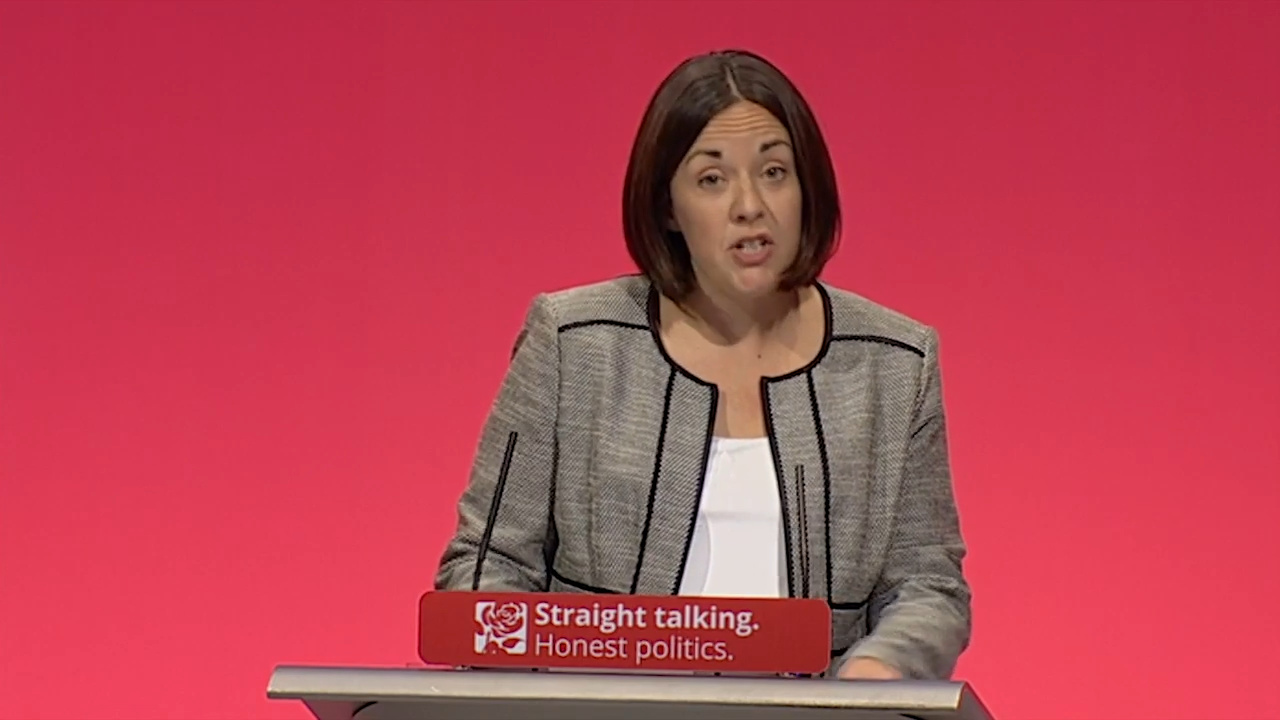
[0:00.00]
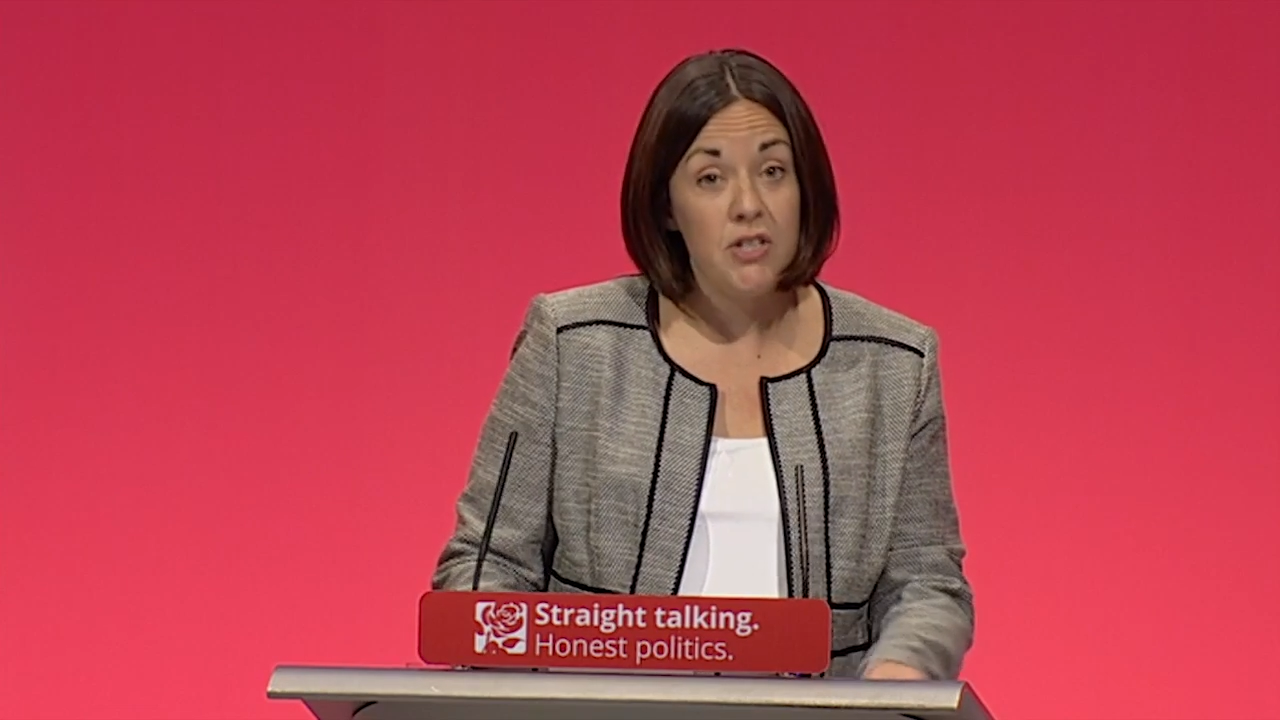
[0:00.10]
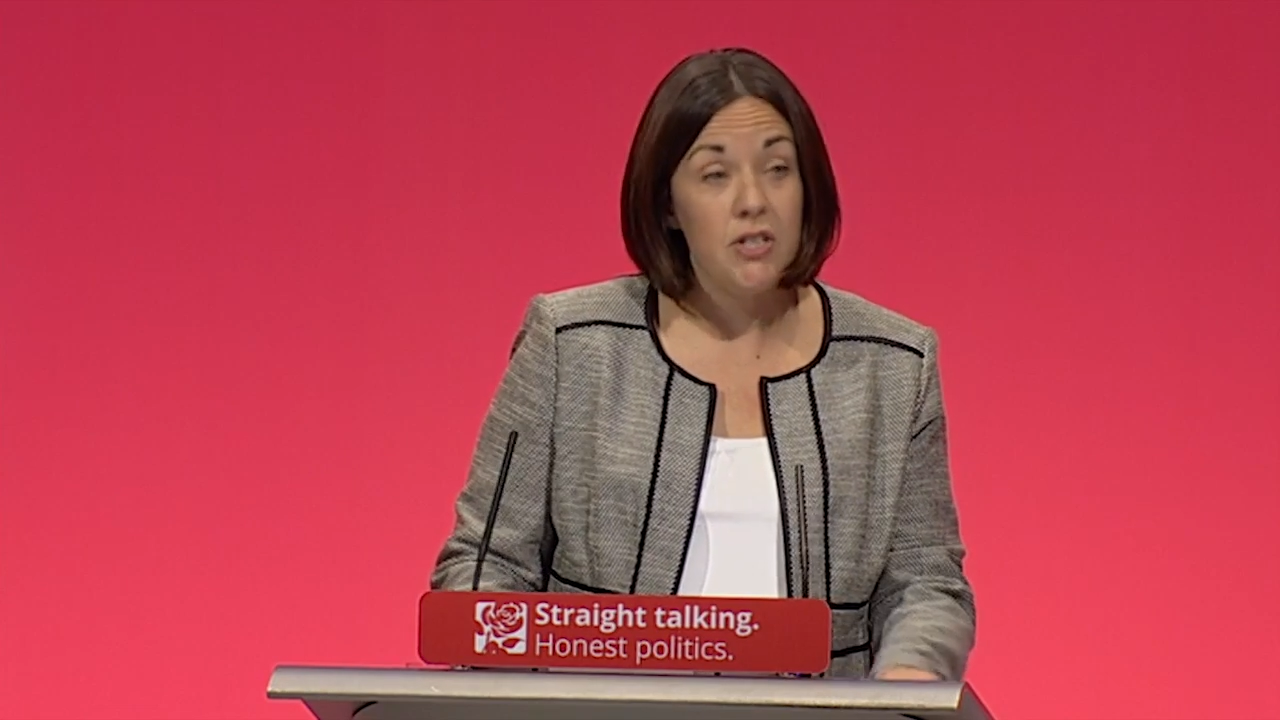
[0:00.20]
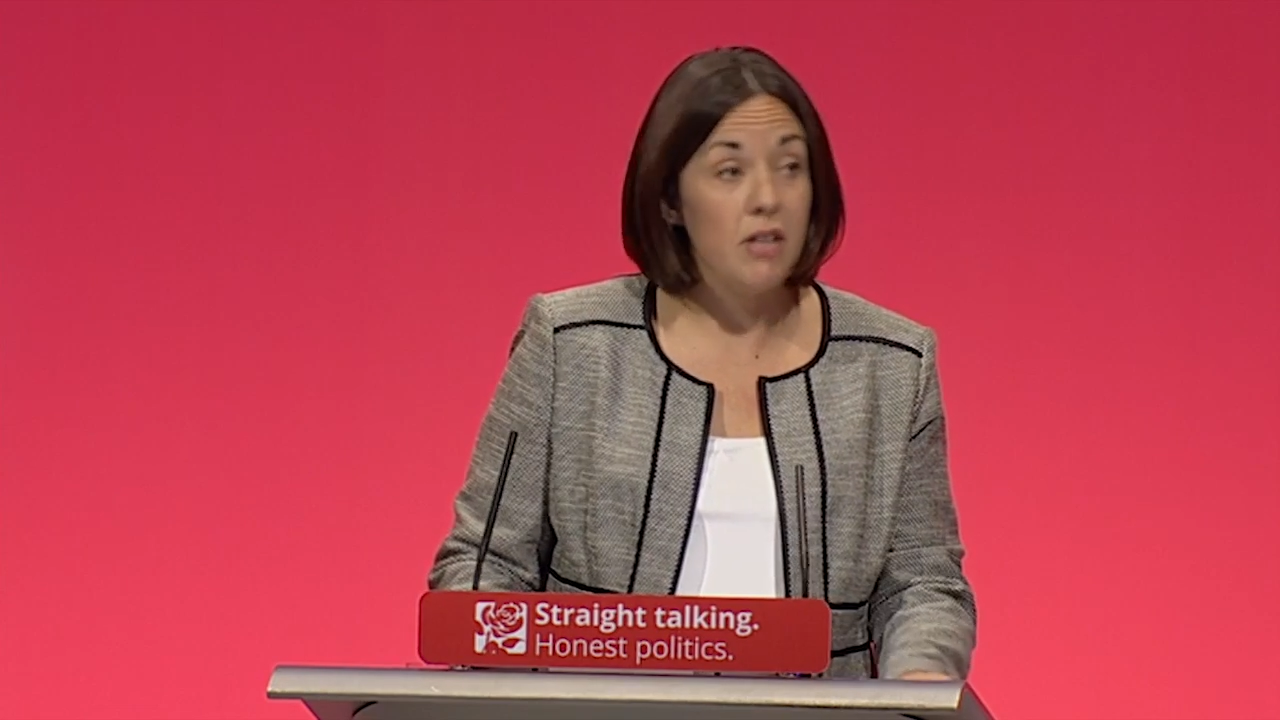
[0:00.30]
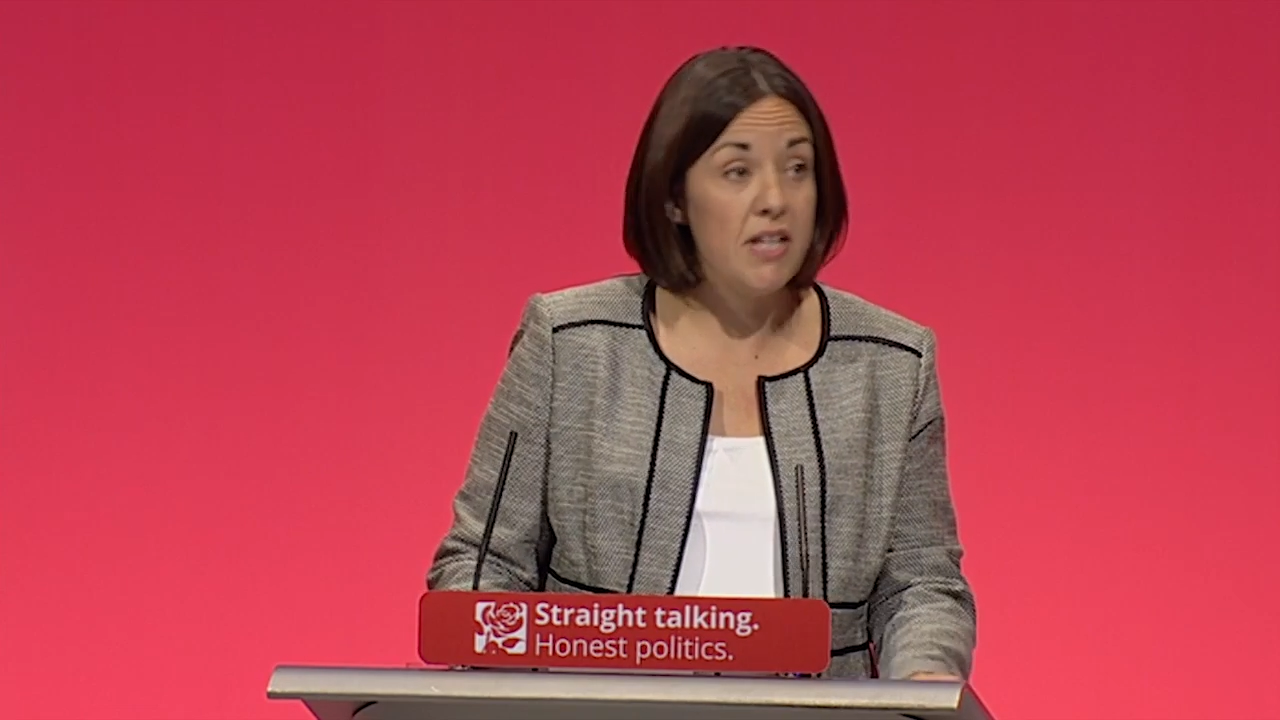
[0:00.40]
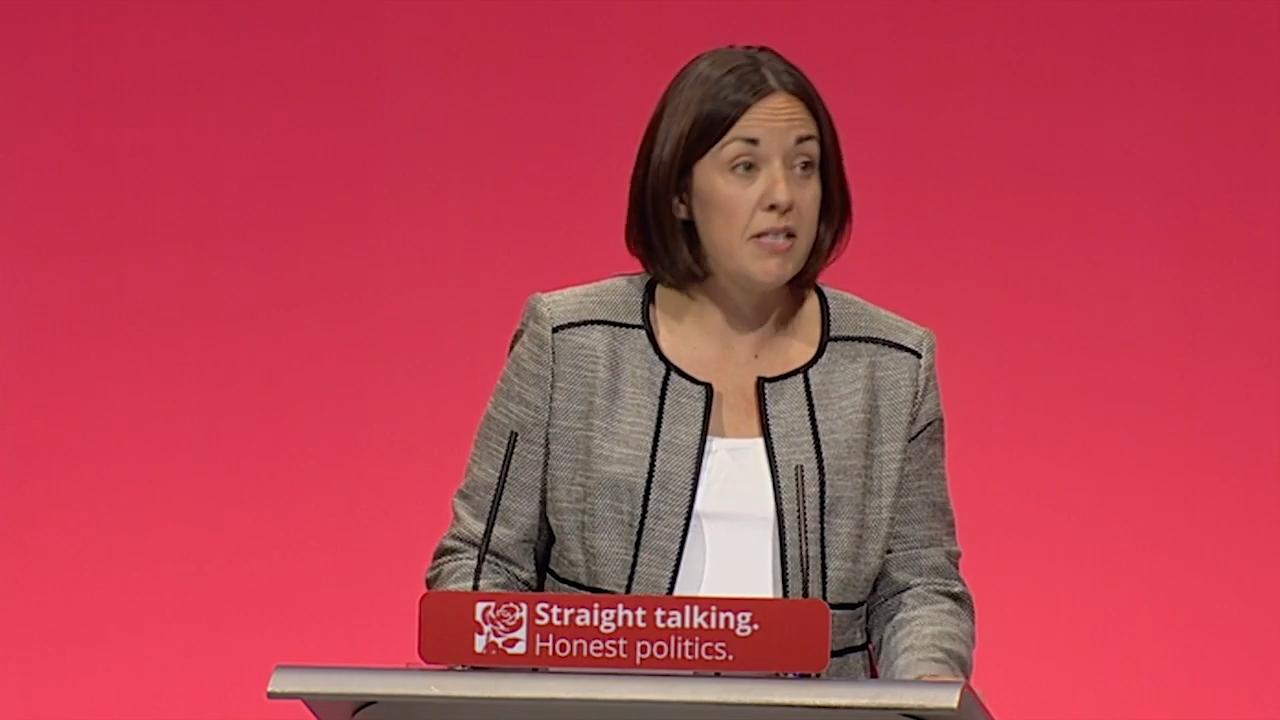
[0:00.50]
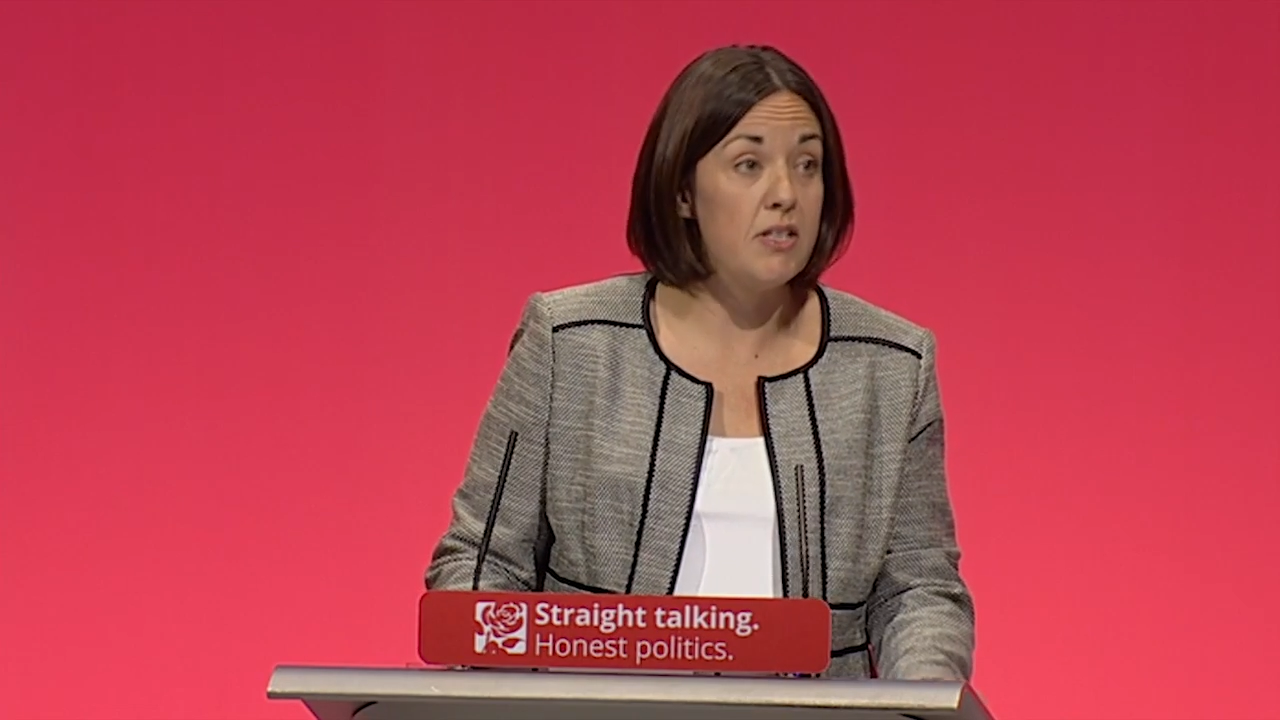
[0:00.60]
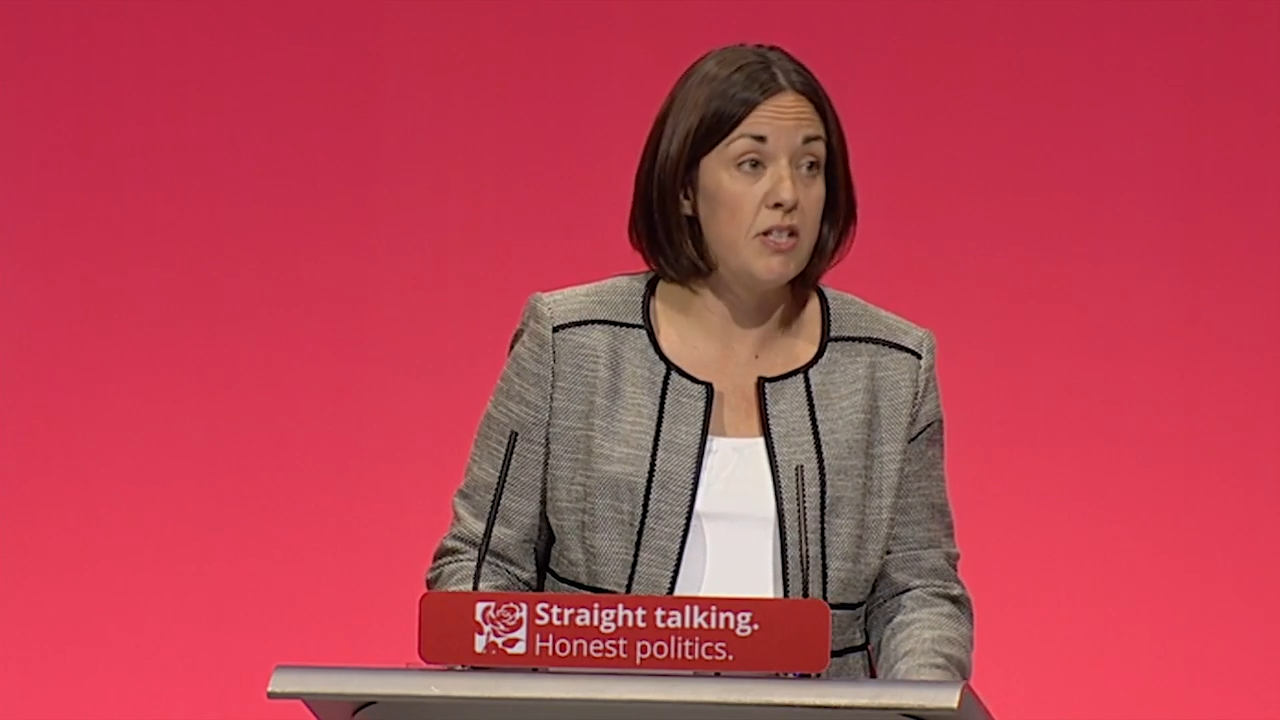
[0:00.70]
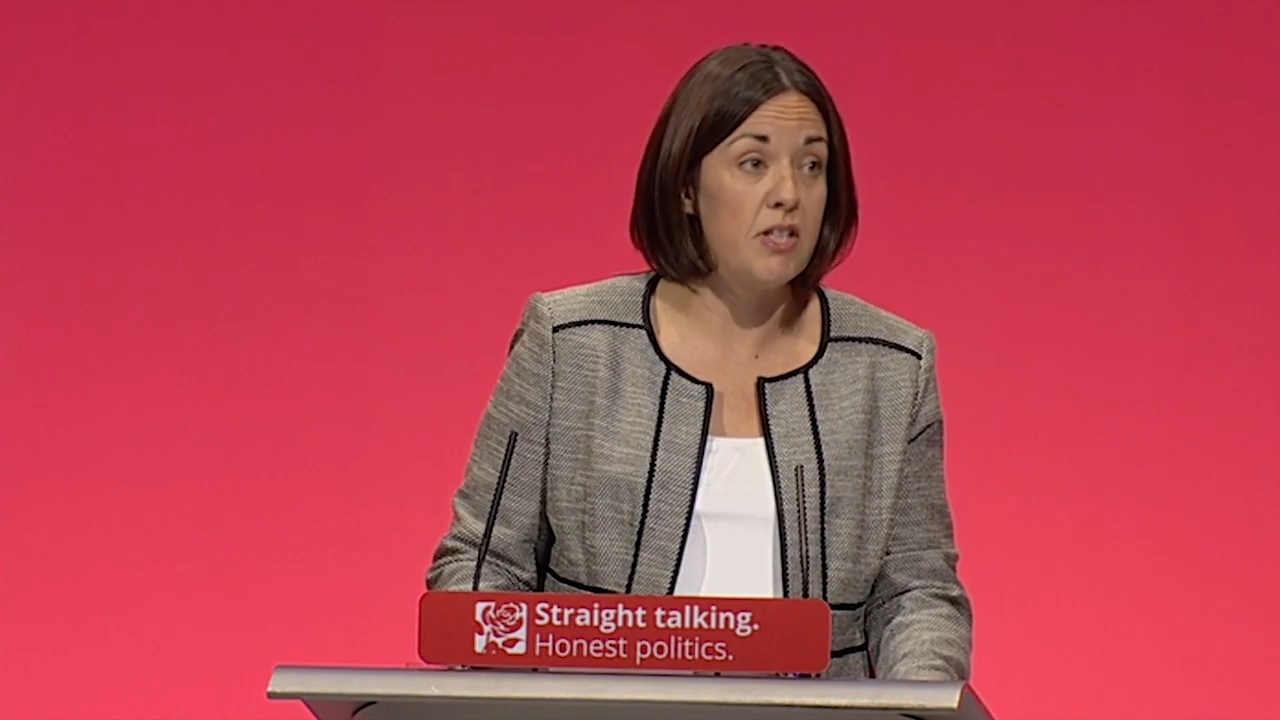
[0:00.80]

to listen to the